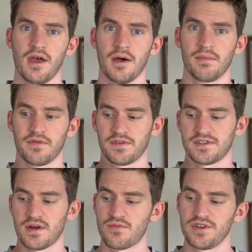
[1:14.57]
But for
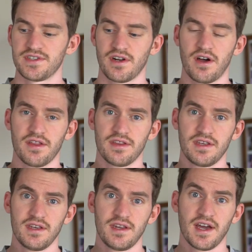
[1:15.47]
some reason on
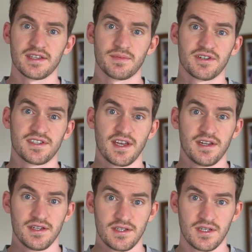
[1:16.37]
the Next
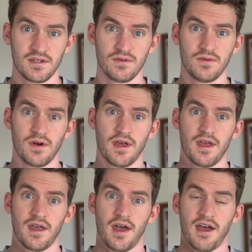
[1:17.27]
Percent 2,
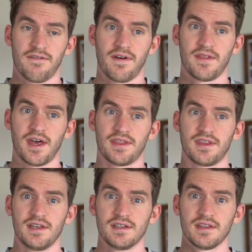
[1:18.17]
I found that
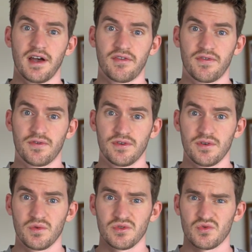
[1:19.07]
the left
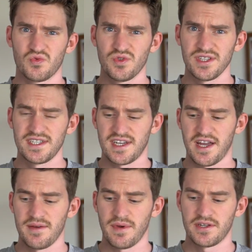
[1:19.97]
foot was really
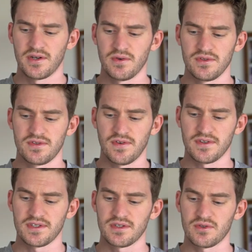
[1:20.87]
tight. My toes
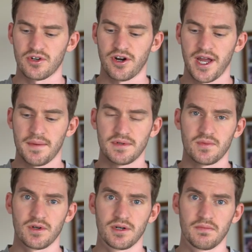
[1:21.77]
felt a little cramped
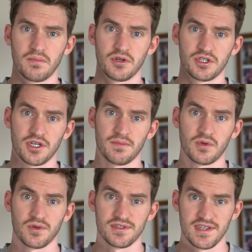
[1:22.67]
and were pushed up
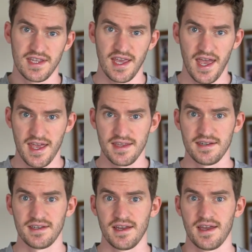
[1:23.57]
towards the end,